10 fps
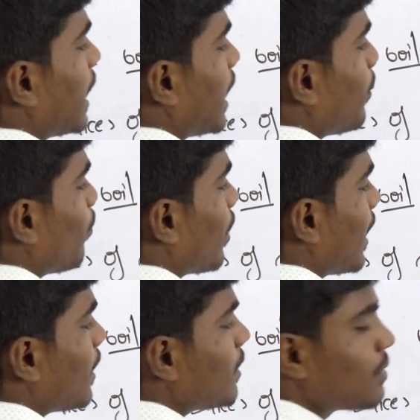deep fry
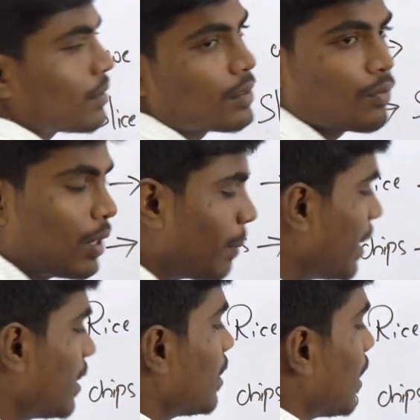is one
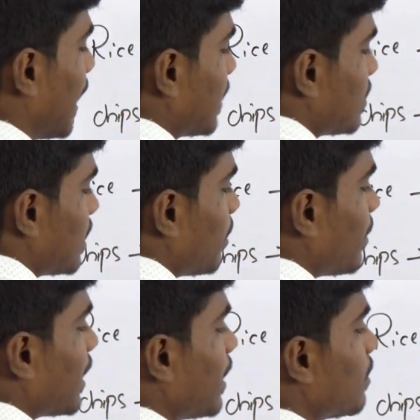method and
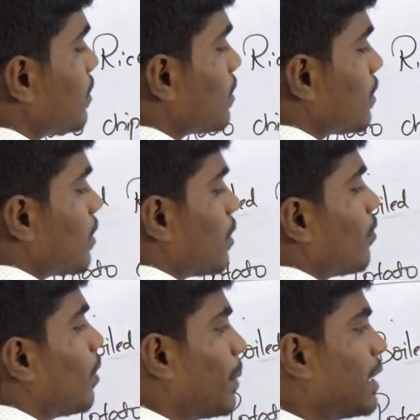steaming is
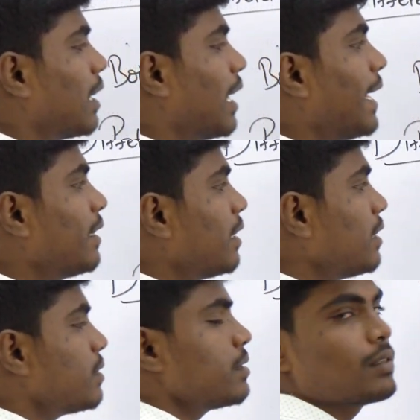one method. Like
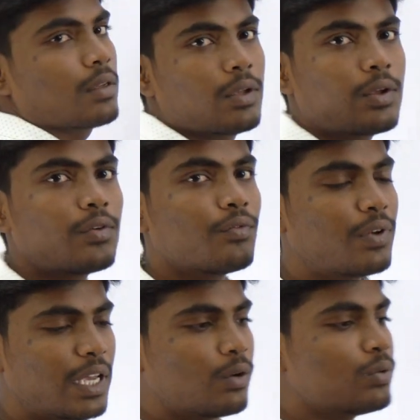this,
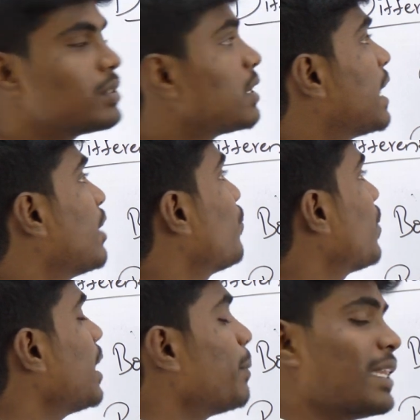we use
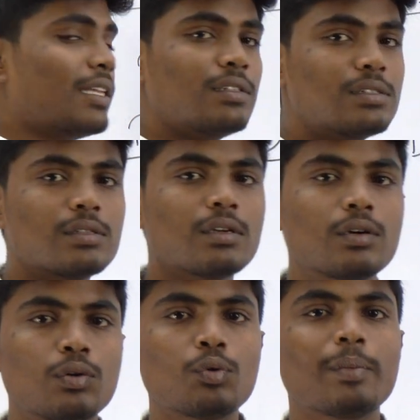different methods
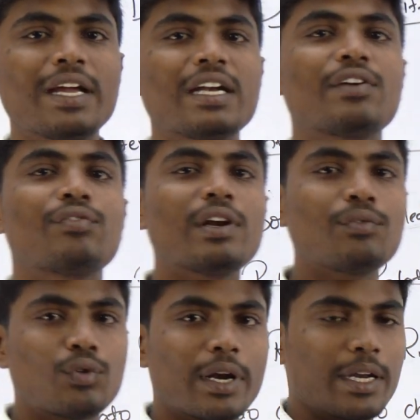to make
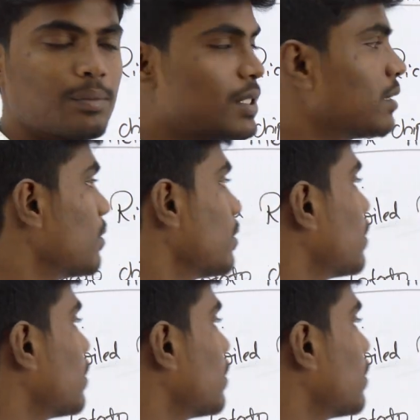different food items.